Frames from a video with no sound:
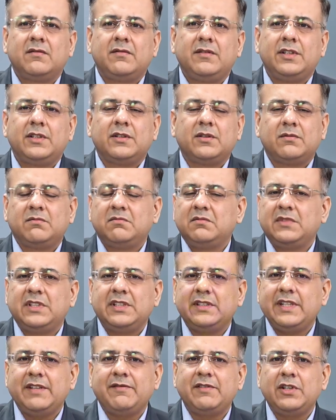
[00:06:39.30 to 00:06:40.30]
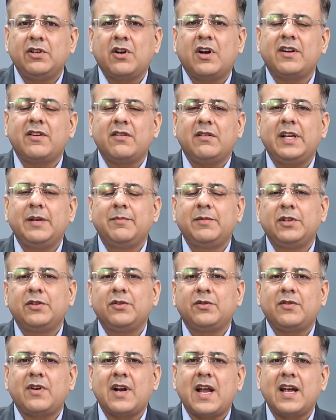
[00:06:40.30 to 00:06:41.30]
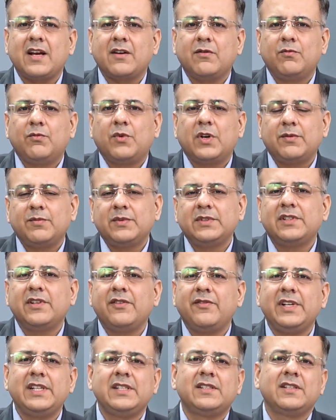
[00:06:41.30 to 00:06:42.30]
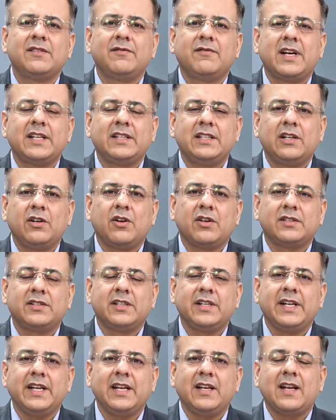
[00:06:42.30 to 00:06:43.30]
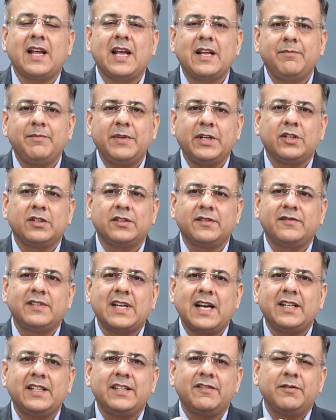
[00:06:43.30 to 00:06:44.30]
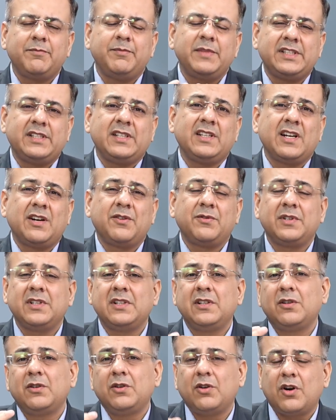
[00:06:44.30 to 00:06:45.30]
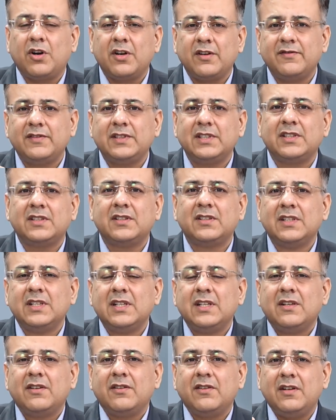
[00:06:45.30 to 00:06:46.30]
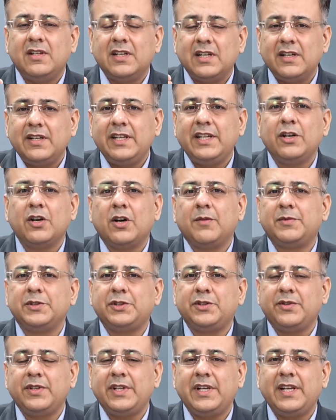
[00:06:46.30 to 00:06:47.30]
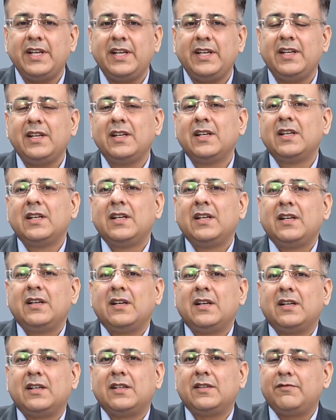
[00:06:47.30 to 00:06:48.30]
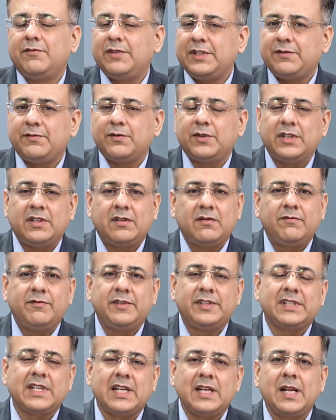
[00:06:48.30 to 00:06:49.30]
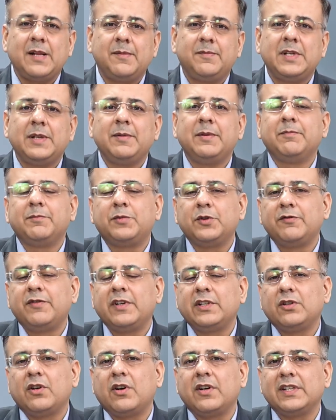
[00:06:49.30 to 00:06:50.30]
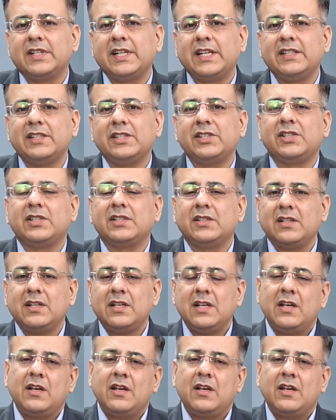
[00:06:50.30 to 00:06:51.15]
They were not able to track what was the reason why they lost the deal, and because of that they were missing out on a lot of the learning opportunity, which can help them improve as an organization.